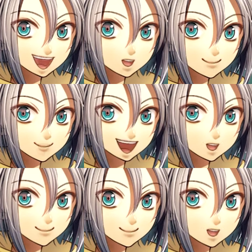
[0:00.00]
Hmm.
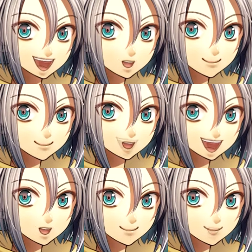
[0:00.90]

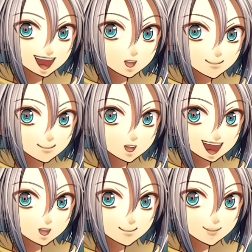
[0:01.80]
Hey!
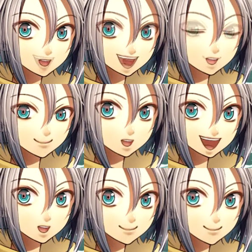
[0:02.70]
We should just go all
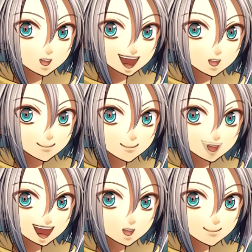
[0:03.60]
crazy and just
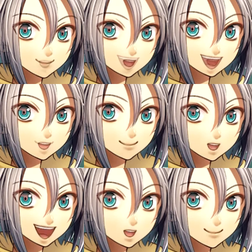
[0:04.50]
talk to every person
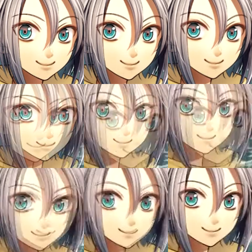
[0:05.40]
we can
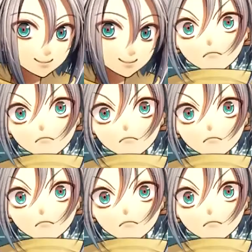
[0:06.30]
possibly. Uh.